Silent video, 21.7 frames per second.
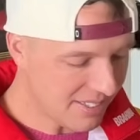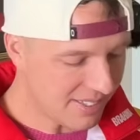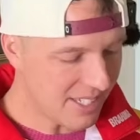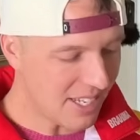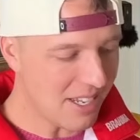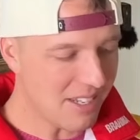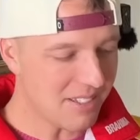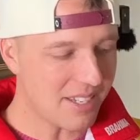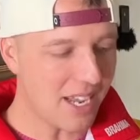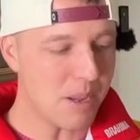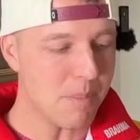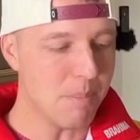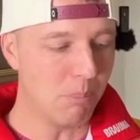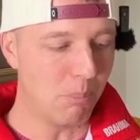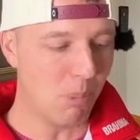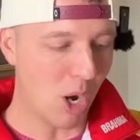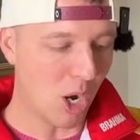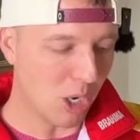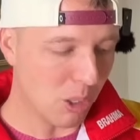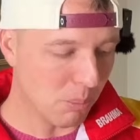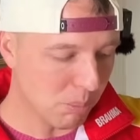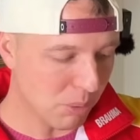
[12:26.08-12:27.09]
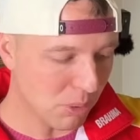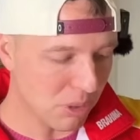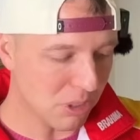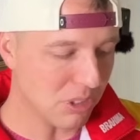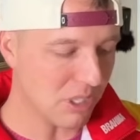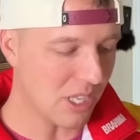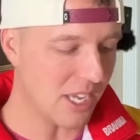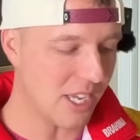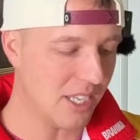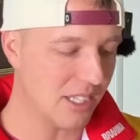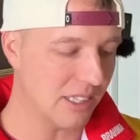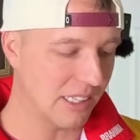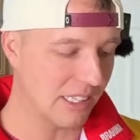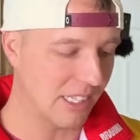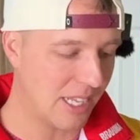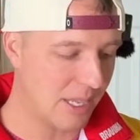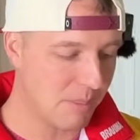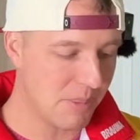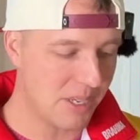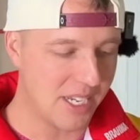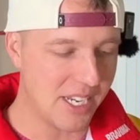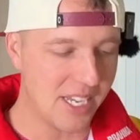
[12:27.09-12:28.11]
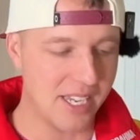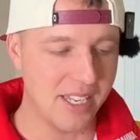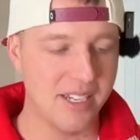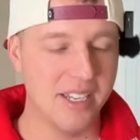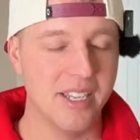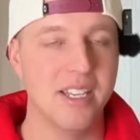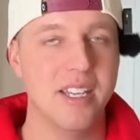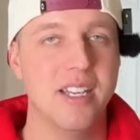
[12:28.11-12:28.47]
is a Marble Unlimited.